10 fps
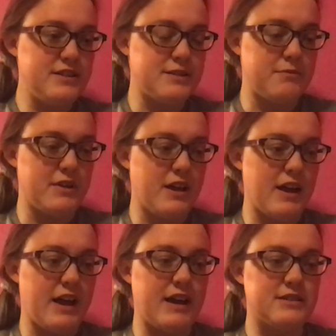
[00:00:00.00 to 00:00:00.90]
I'm going to
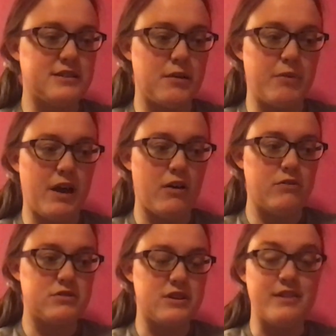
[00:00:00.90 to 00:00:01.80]
ask about
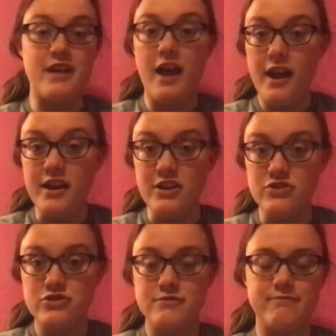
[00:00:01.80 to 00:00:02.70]
the age.